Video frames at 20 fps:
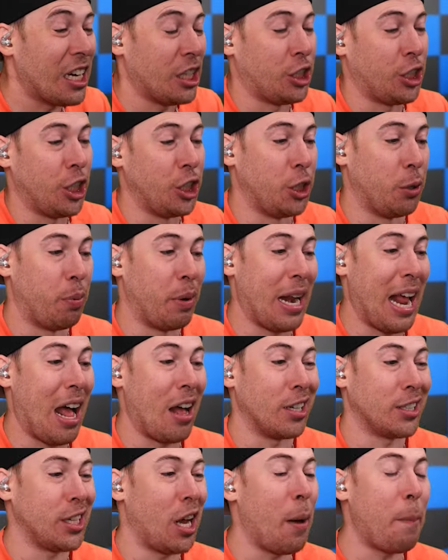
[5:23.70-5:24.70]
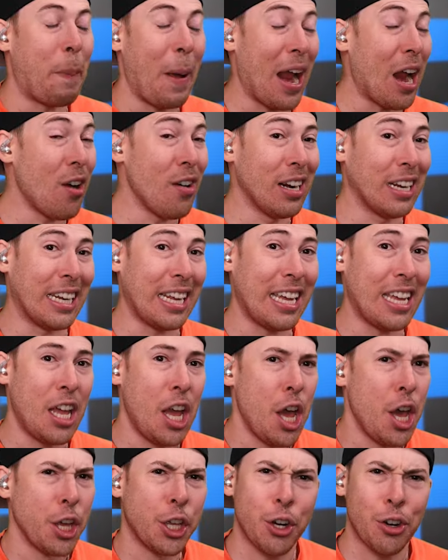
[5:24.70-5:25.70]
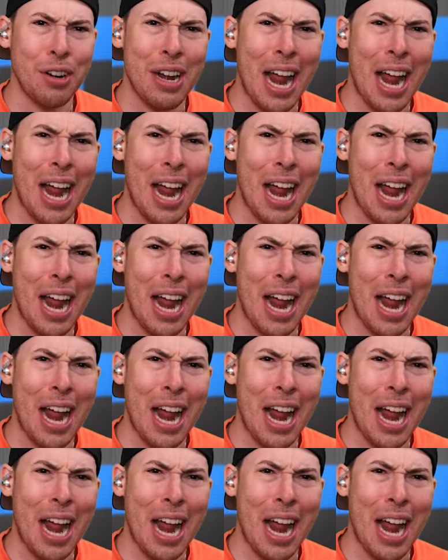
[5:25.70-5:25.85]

a gingerbread house. Apparently, you're